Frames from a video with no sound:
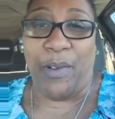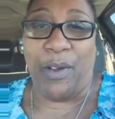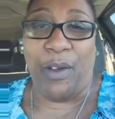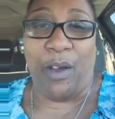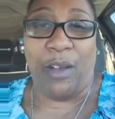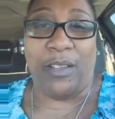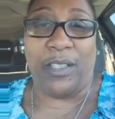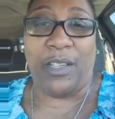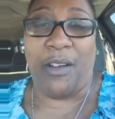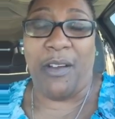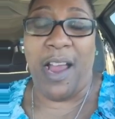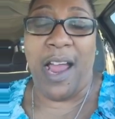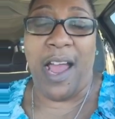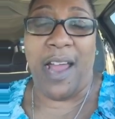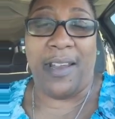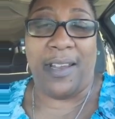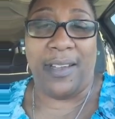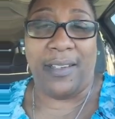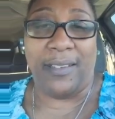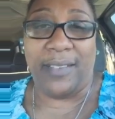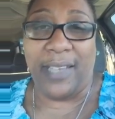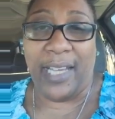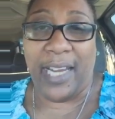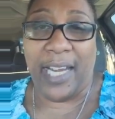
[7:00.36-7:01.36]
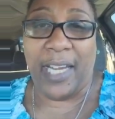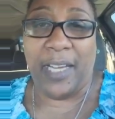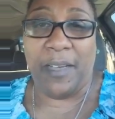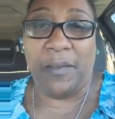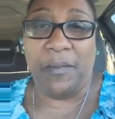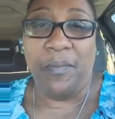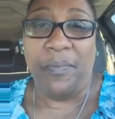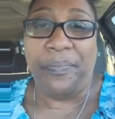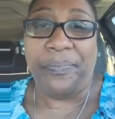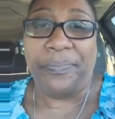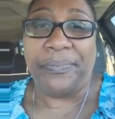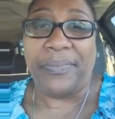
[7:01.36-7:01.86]
we're going to learn how to
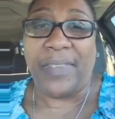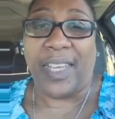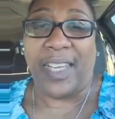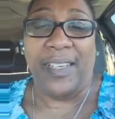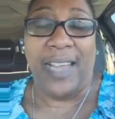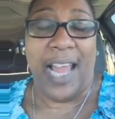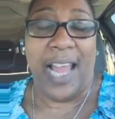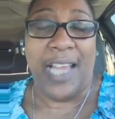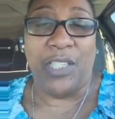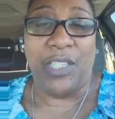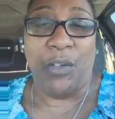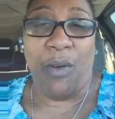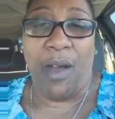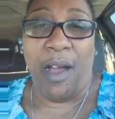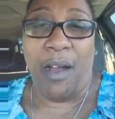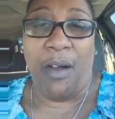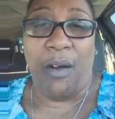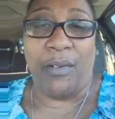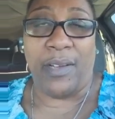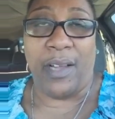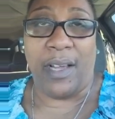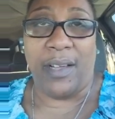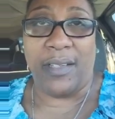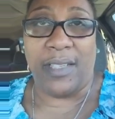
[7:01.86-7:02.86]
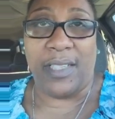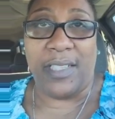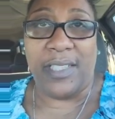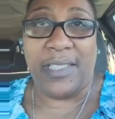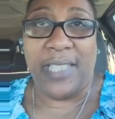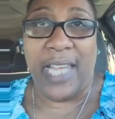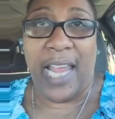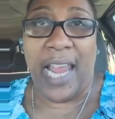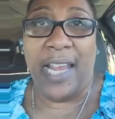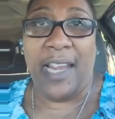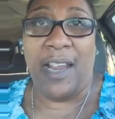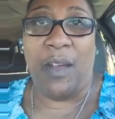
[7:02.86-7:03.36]
lean, and not to our own
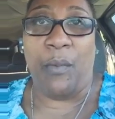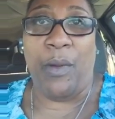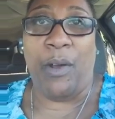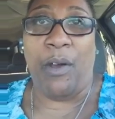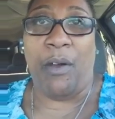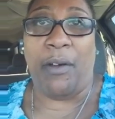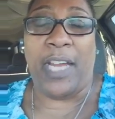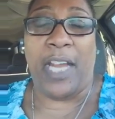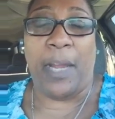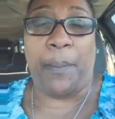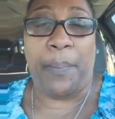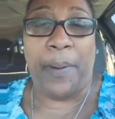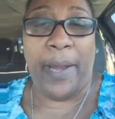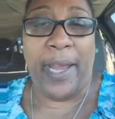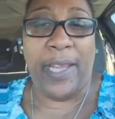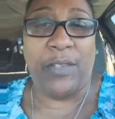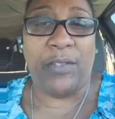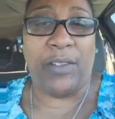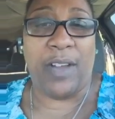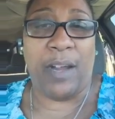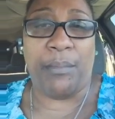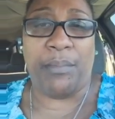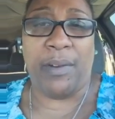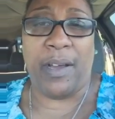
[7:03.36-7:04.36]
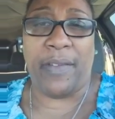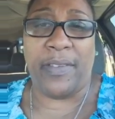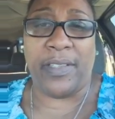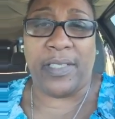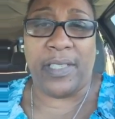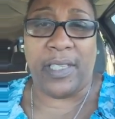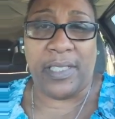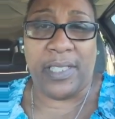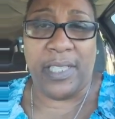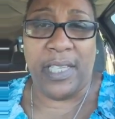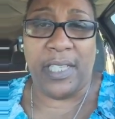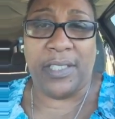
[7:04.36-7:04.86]
understanding. We're going to keep peace with our
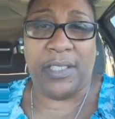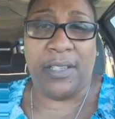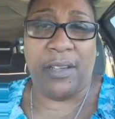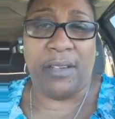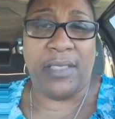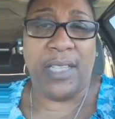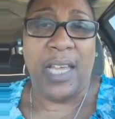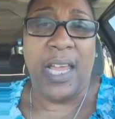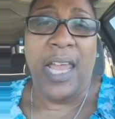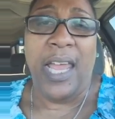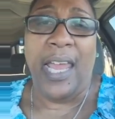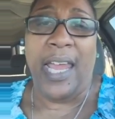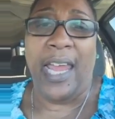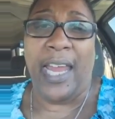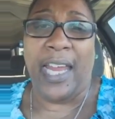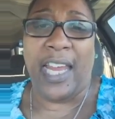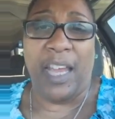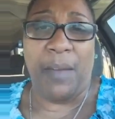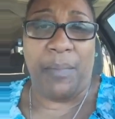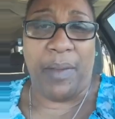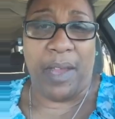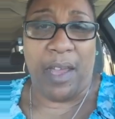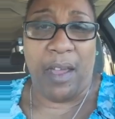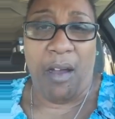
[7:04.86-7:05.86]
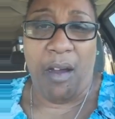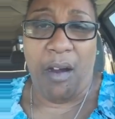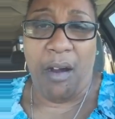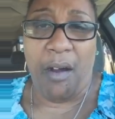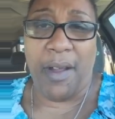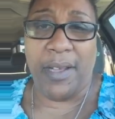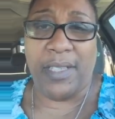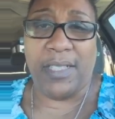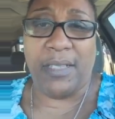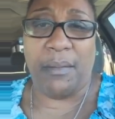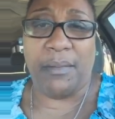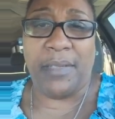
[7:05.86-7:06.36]
brothers and sisters. It can be
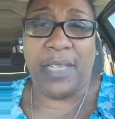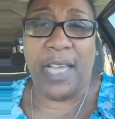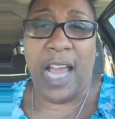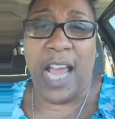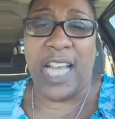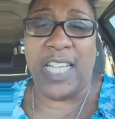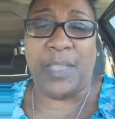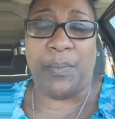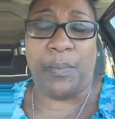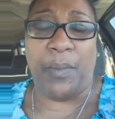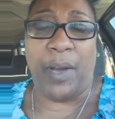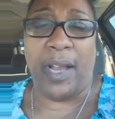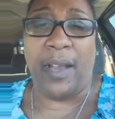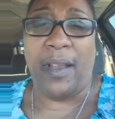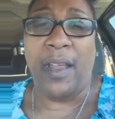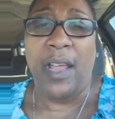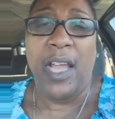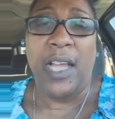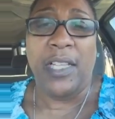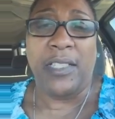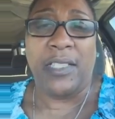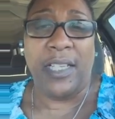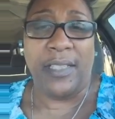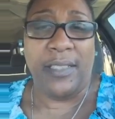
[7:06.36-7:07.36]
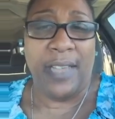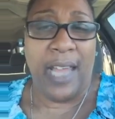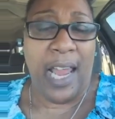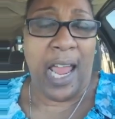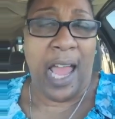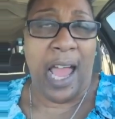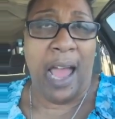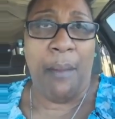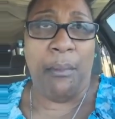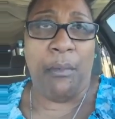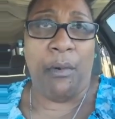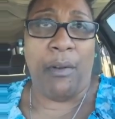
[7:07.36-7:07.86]
hard sometimes, but today
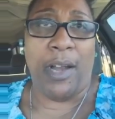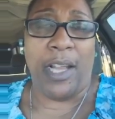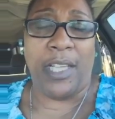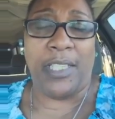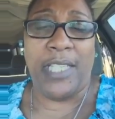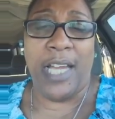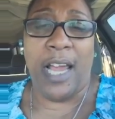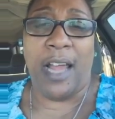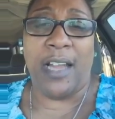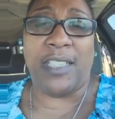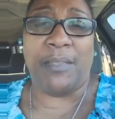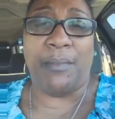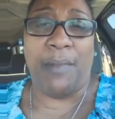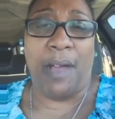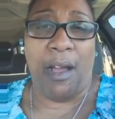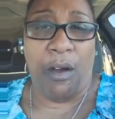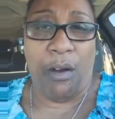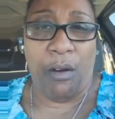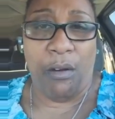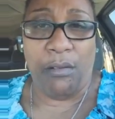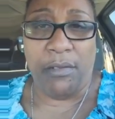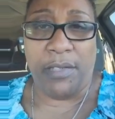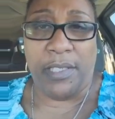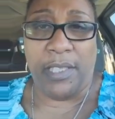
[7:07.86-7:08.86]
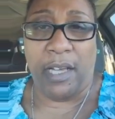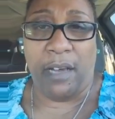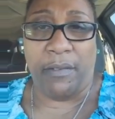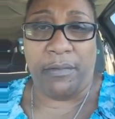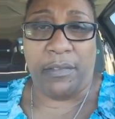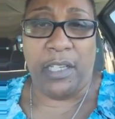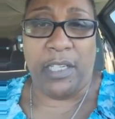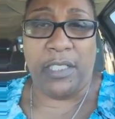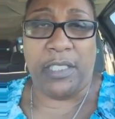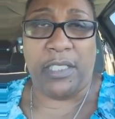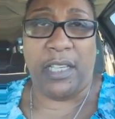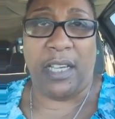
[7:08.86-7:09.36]
I'm going to challenge my own self
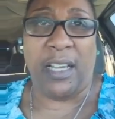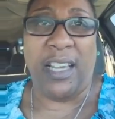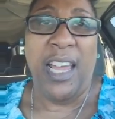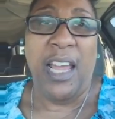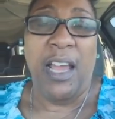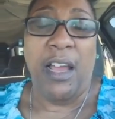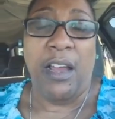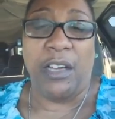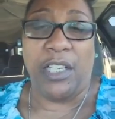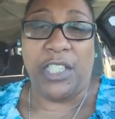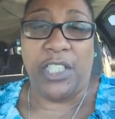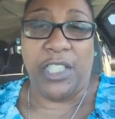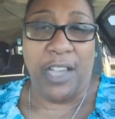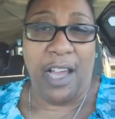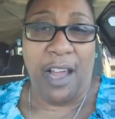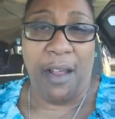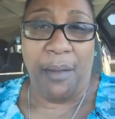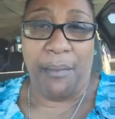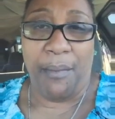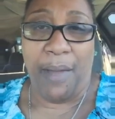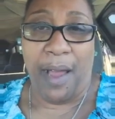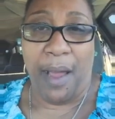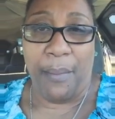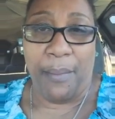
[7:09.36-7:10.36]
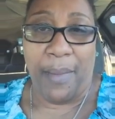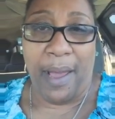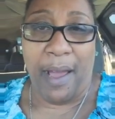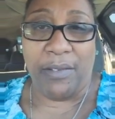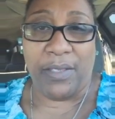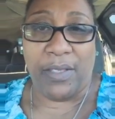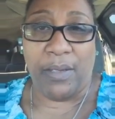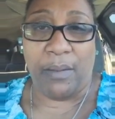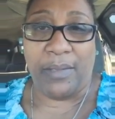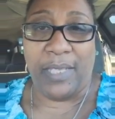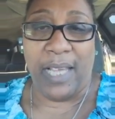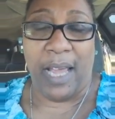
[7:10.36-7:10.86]
just to shut my
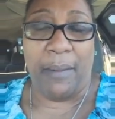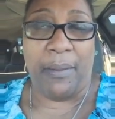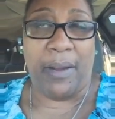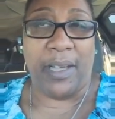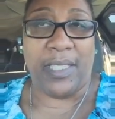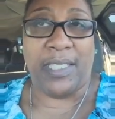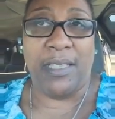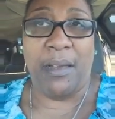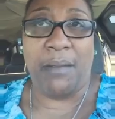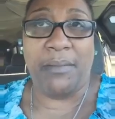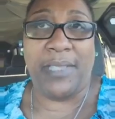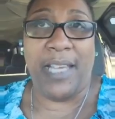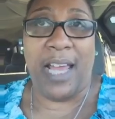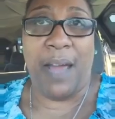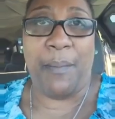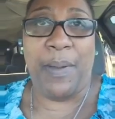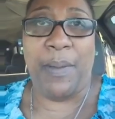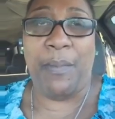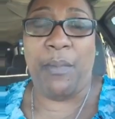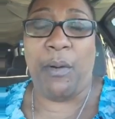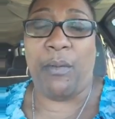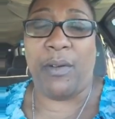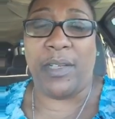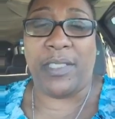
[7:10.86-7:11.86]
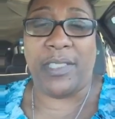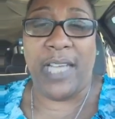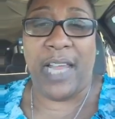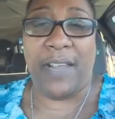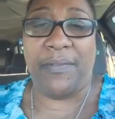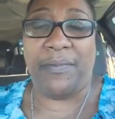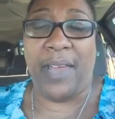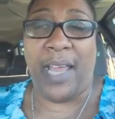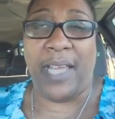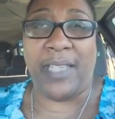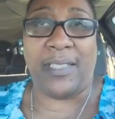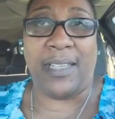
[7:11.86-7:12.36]
mouth sometimes, because sometimes people will say
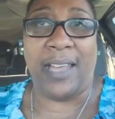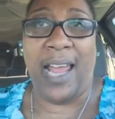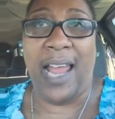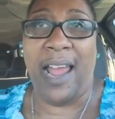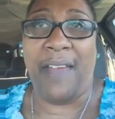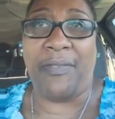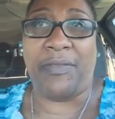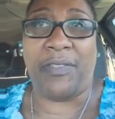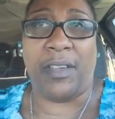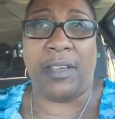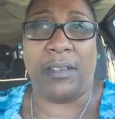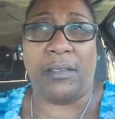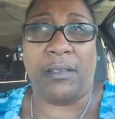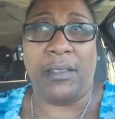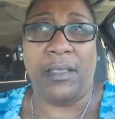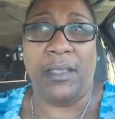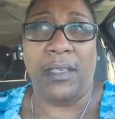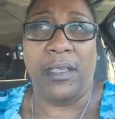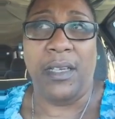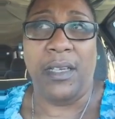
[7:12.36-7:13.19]
things and I have to,